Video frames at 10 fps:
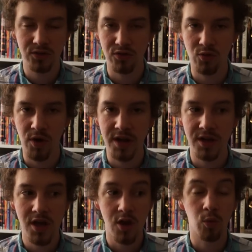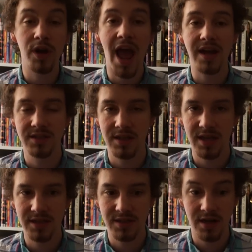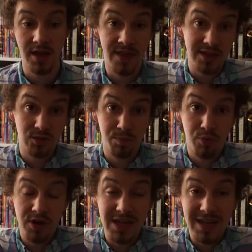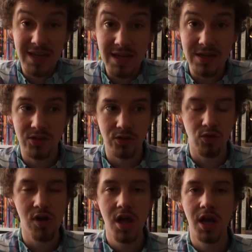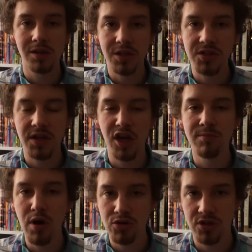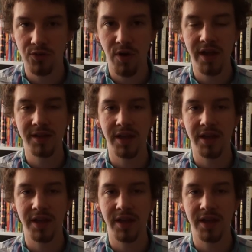a certain way to react to things, and that's pretty key to eliciting emotion, right?